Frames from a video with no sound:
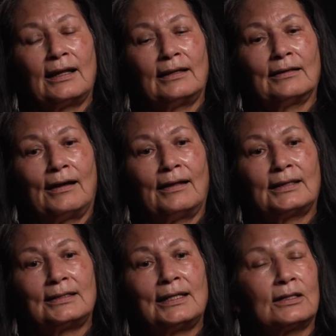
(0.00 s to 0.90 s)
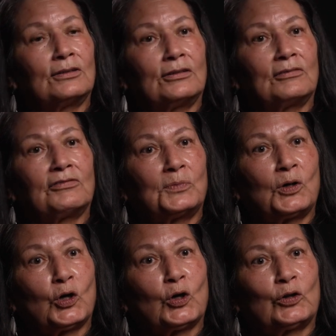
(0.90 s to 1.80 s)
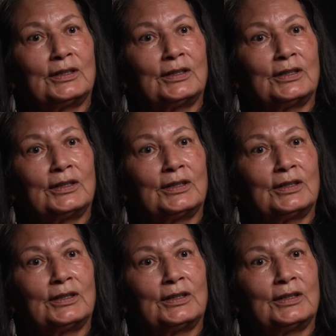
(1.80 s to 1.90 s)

a lot that he can learn from her,